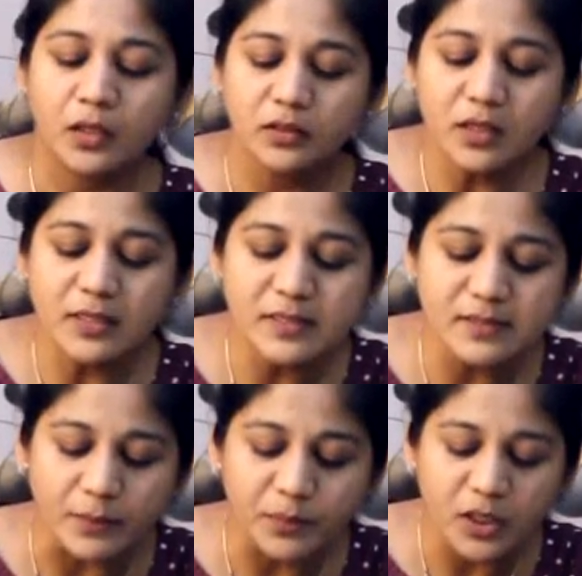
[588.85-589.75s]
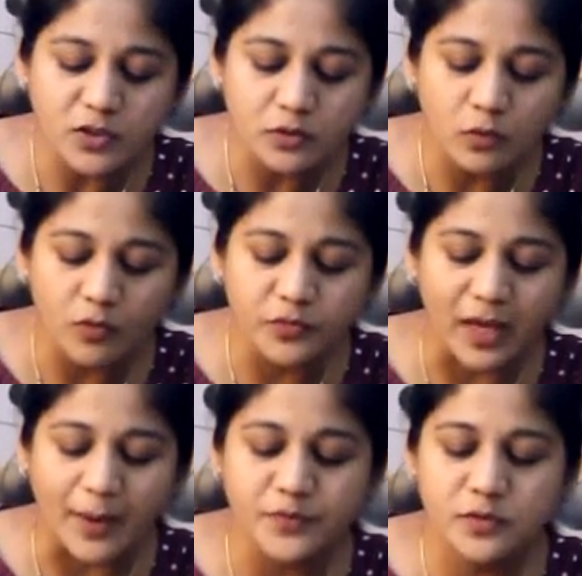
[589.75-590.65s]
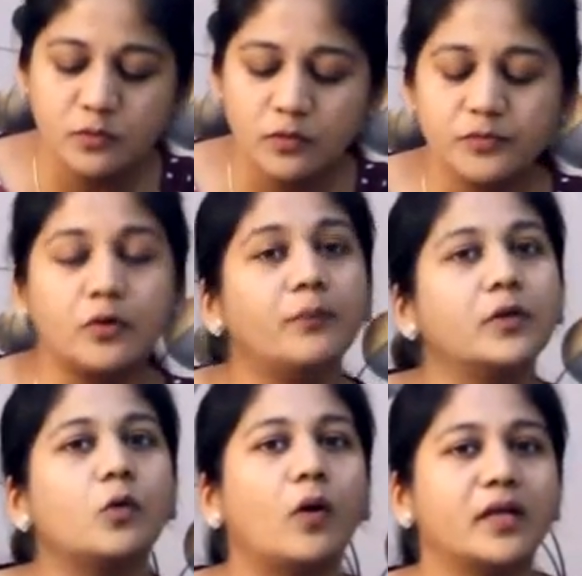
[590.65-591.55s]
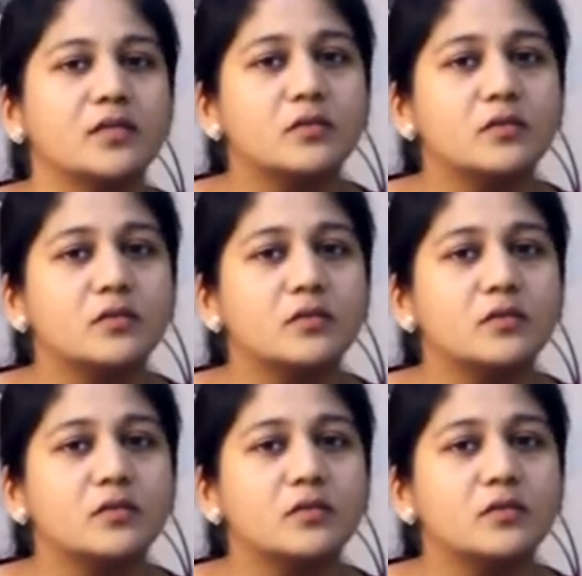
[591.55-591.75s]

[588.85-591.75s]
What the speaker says: there is a separation of capsule from the cortex.